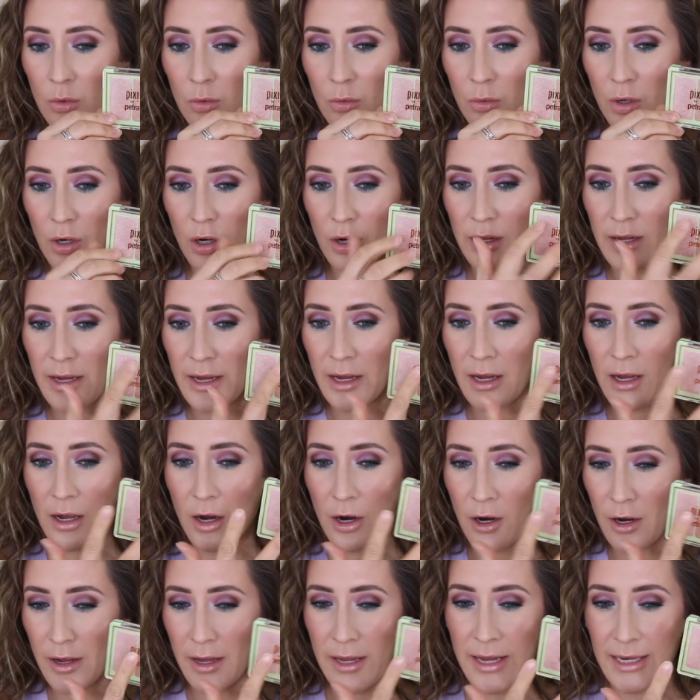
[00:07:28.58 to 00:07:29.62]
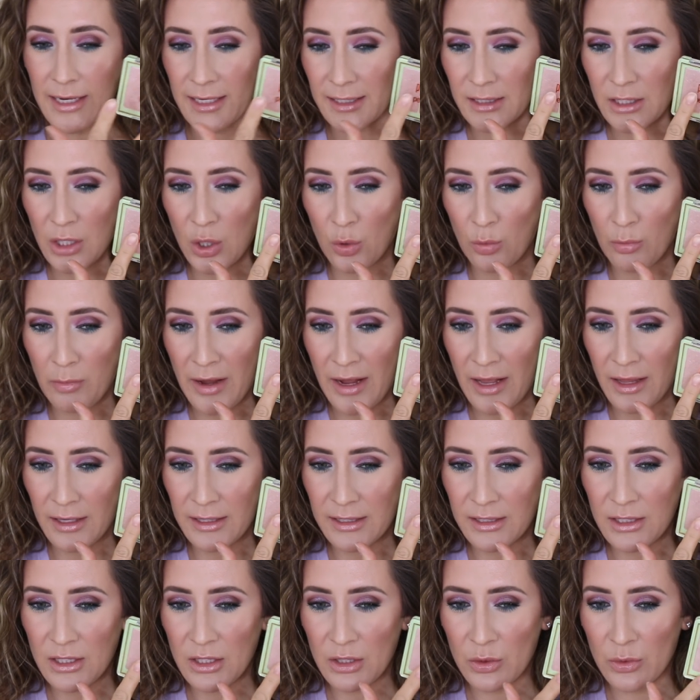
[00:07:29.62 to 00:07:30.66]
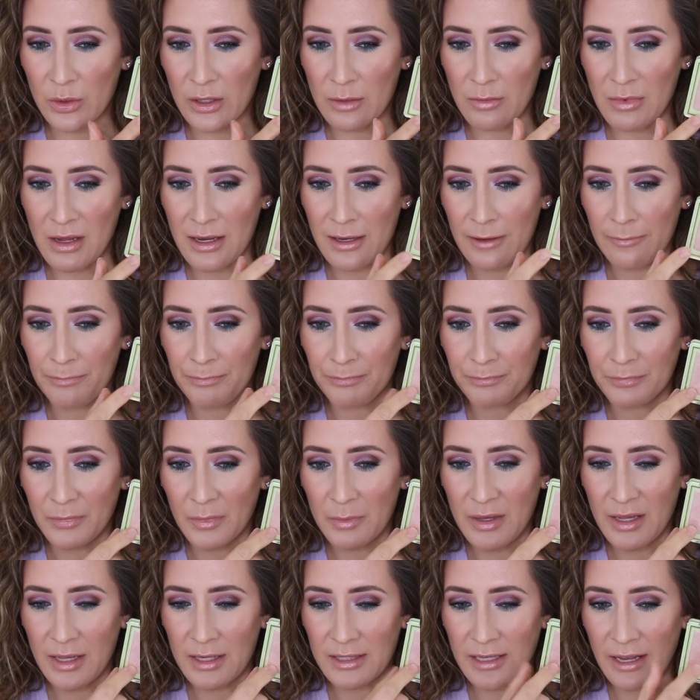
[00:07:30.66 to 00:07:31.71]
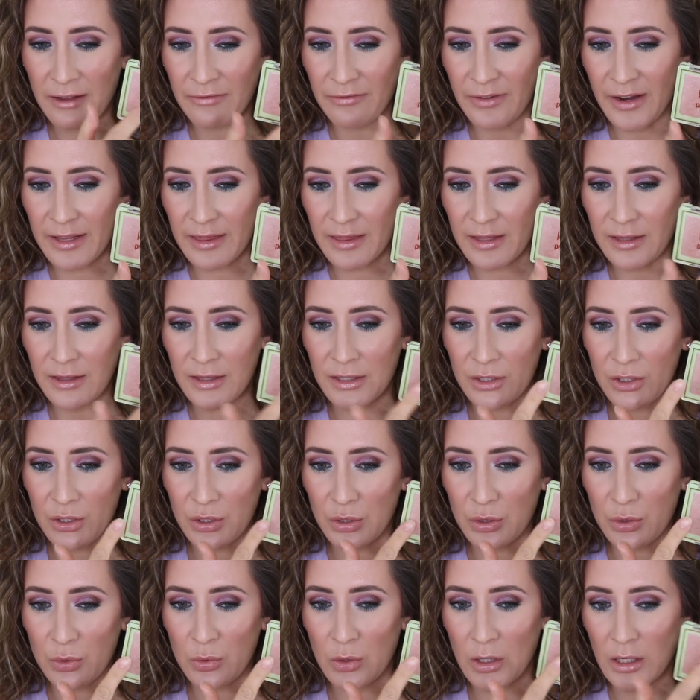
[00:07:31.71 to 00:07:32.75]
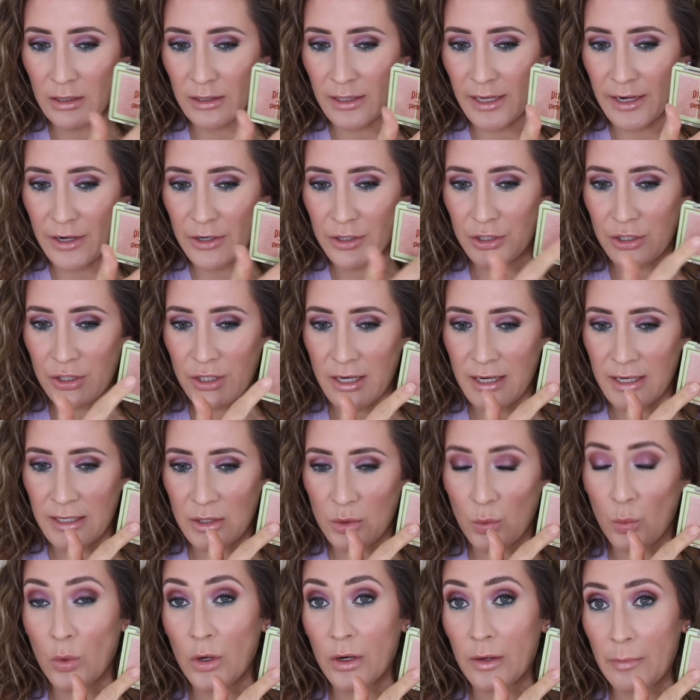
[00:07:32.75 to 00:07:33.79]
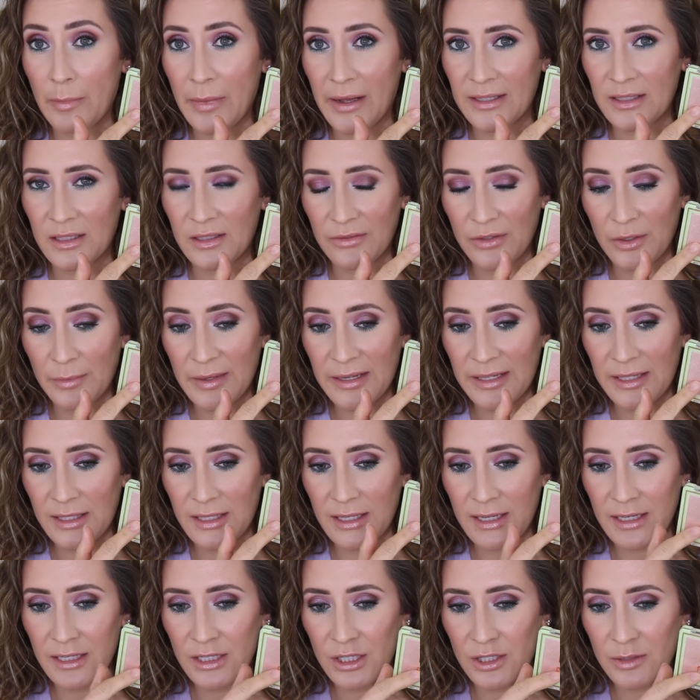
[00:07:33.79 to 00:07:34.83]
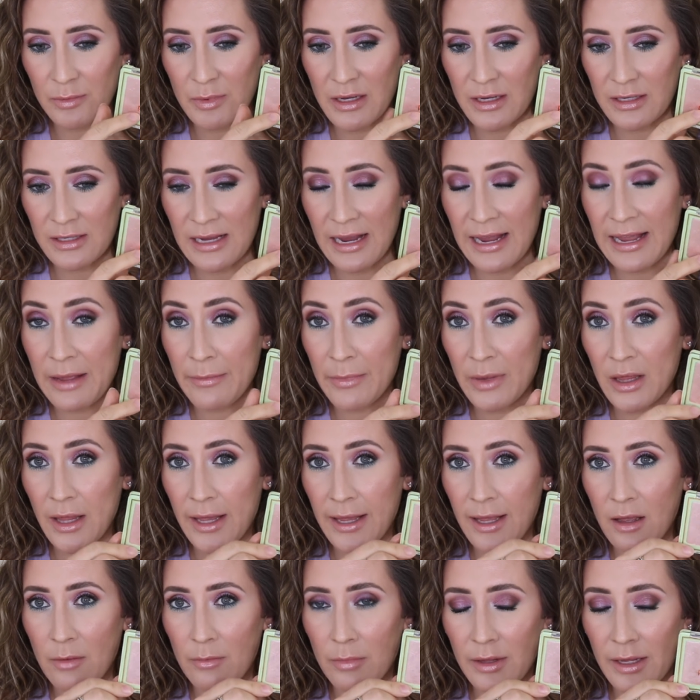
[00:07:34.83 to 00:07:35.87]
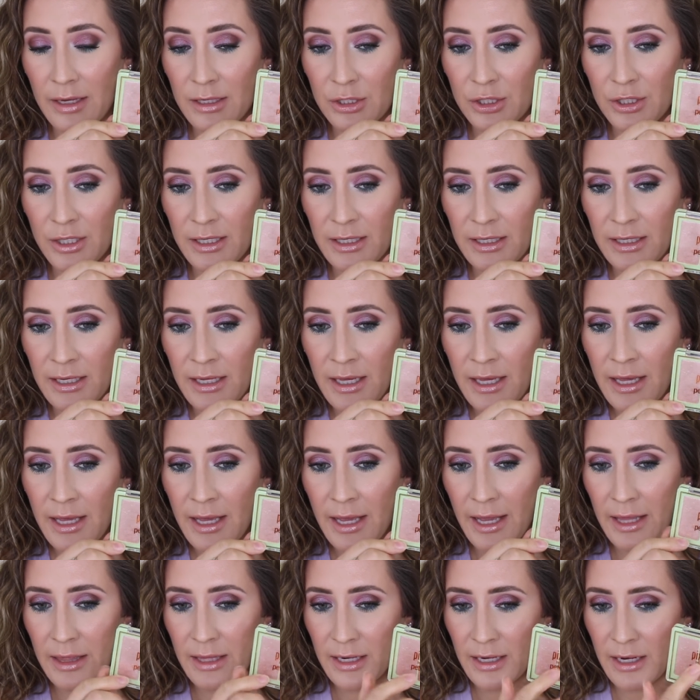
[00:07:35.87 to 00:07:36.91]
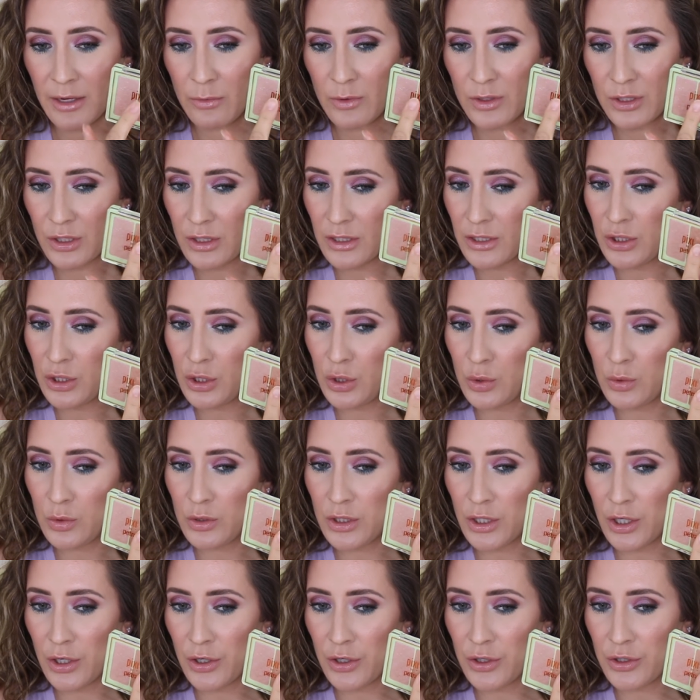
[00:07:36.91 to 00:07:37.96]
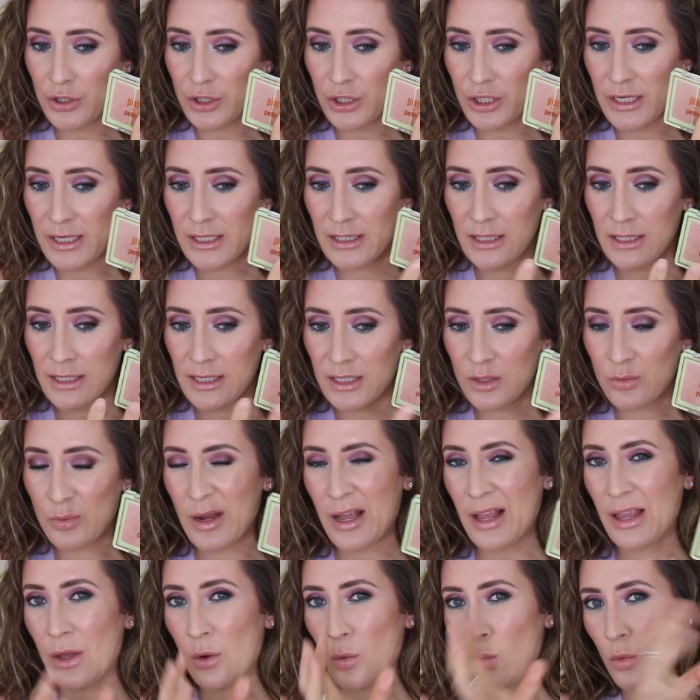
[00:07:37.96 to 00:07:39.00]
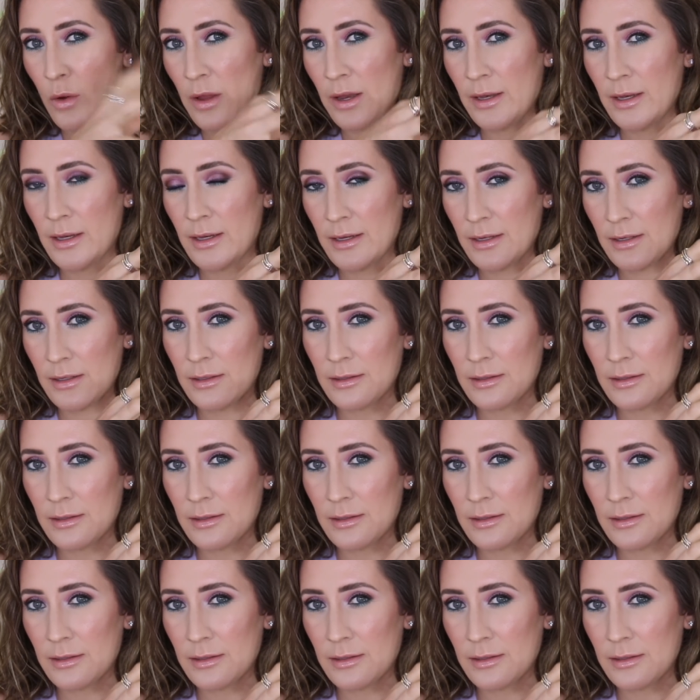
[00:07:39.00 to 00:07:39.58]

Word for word: were uh, in its own palette. Do you know what I mean? Because I find that the two lighter shades work best for my skin just because I am a light complexion. And then I wish the two darker shades in each palette went